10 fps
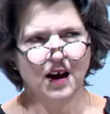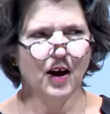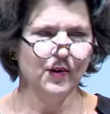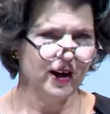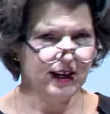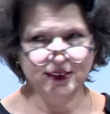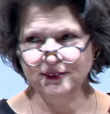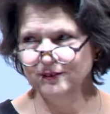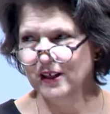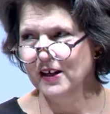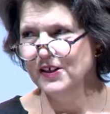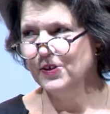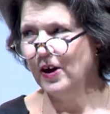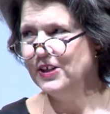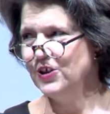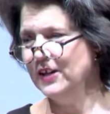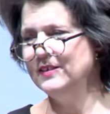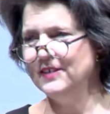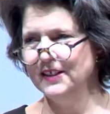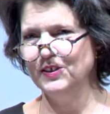Okay, so I
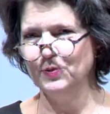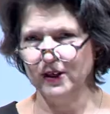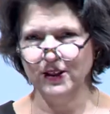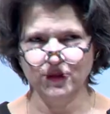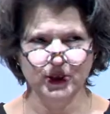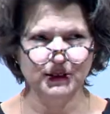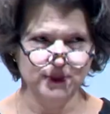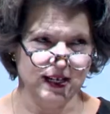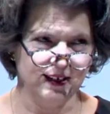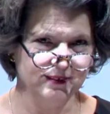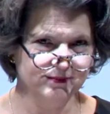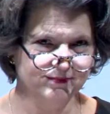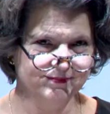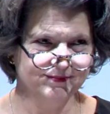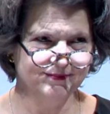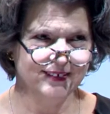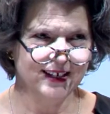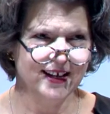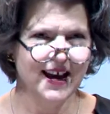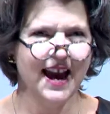just did 23andMe.
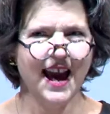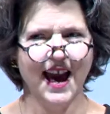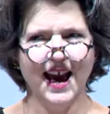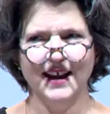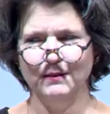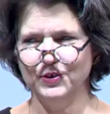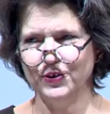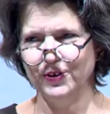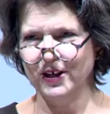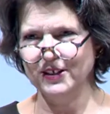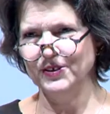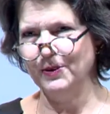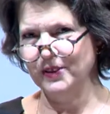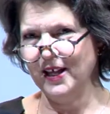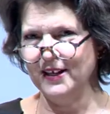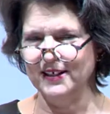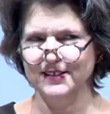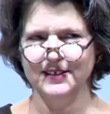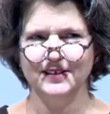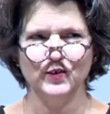And I'm sure you guys know what that
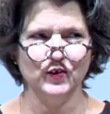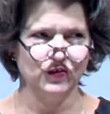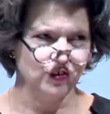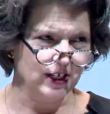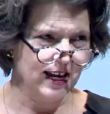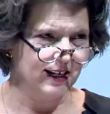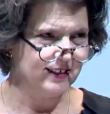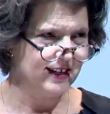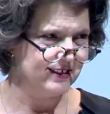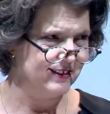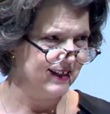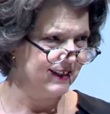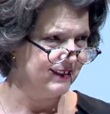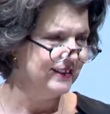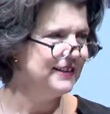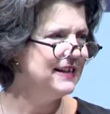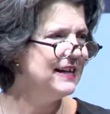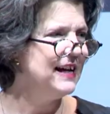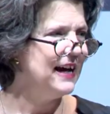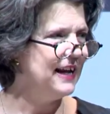is. It's genetic testing.
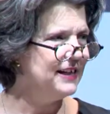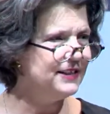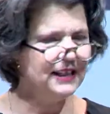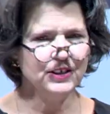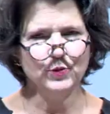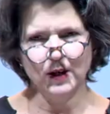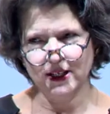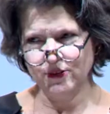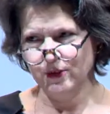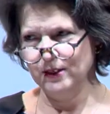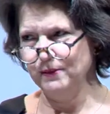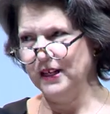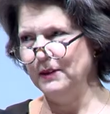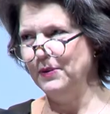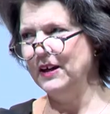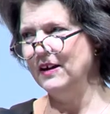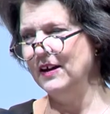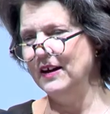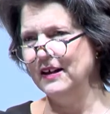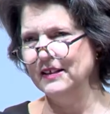And I did 23andMe
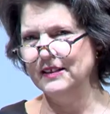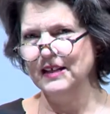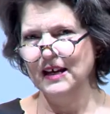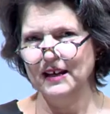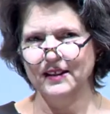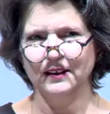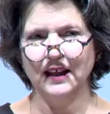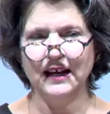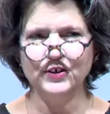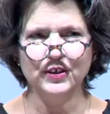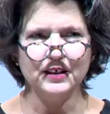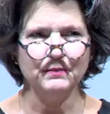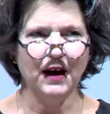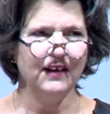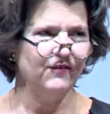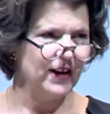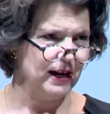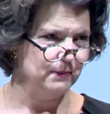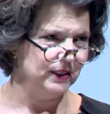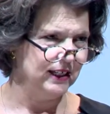because the legend in my
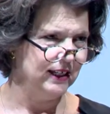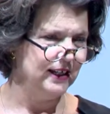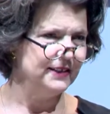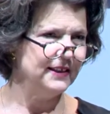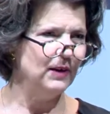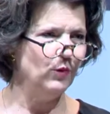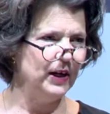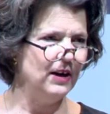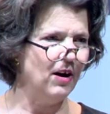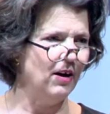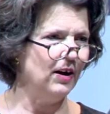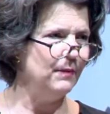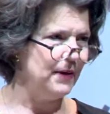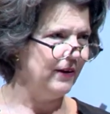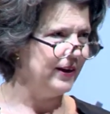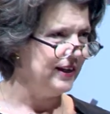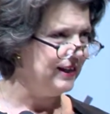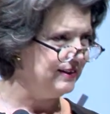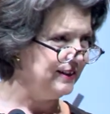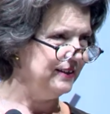family is that we are American
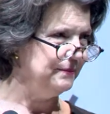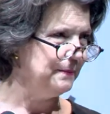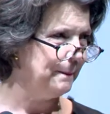Indian.